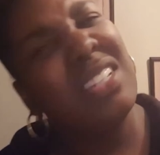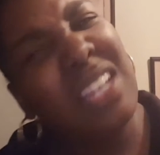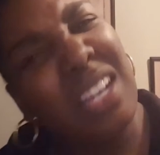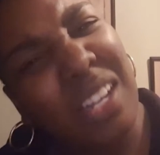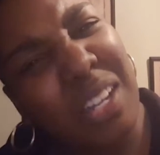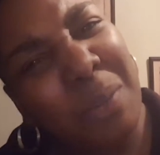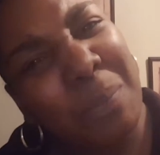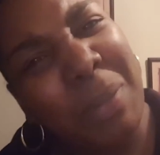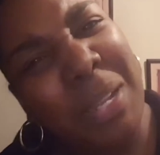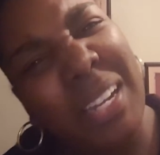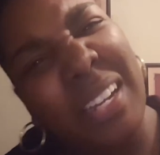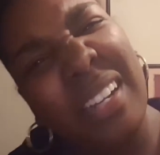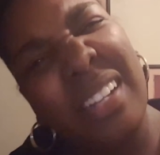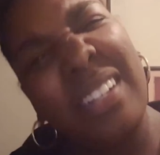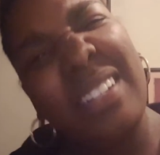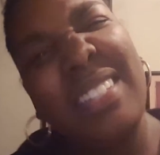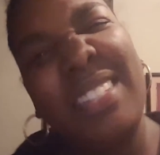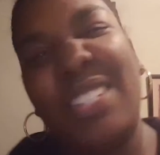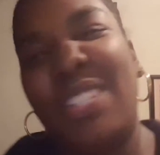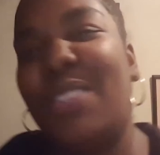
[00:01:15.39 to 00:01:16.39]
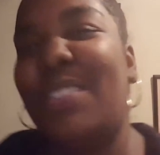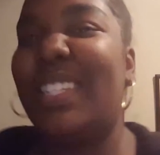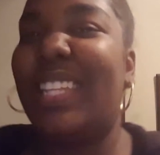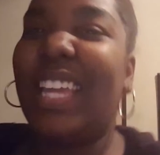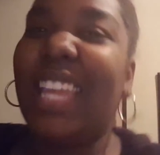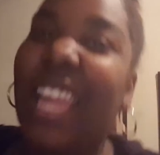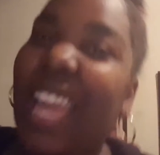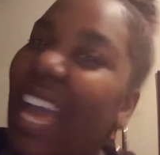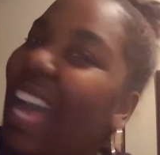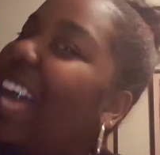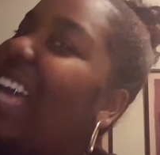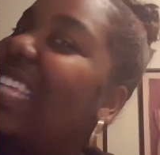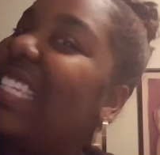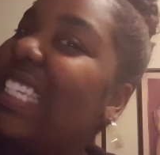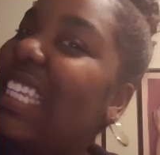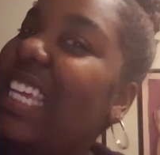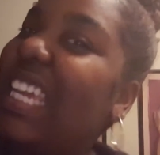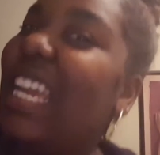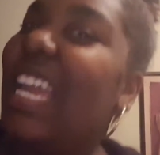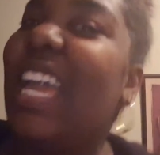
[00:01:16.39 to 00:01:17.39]
tongue pierced? And she was like, yeah, I
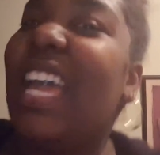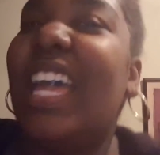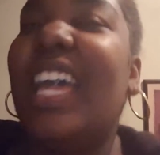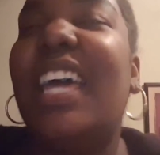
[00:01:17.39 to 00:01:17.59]
see.